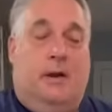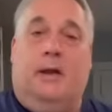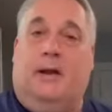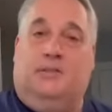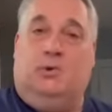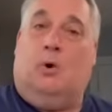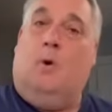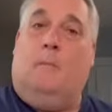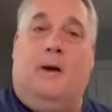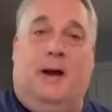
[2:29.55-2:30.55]
into
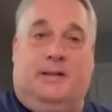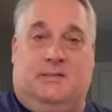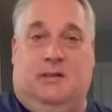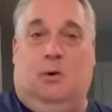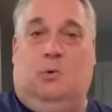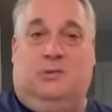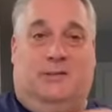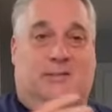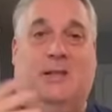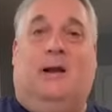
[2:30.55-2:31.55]
going back into
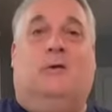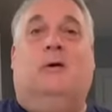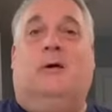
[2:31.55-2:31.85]
that